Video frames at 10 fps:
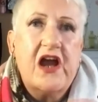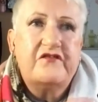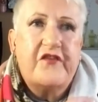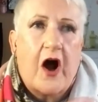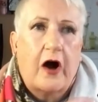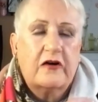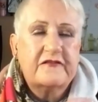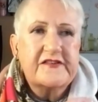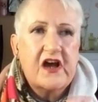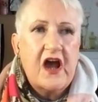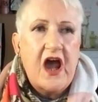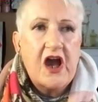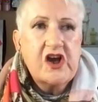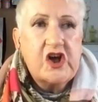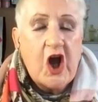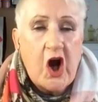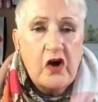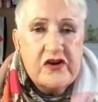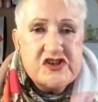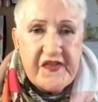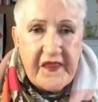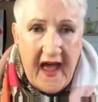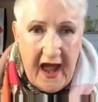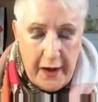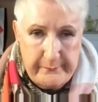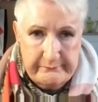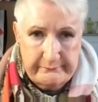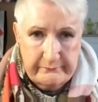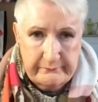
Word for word: involved, encourage them,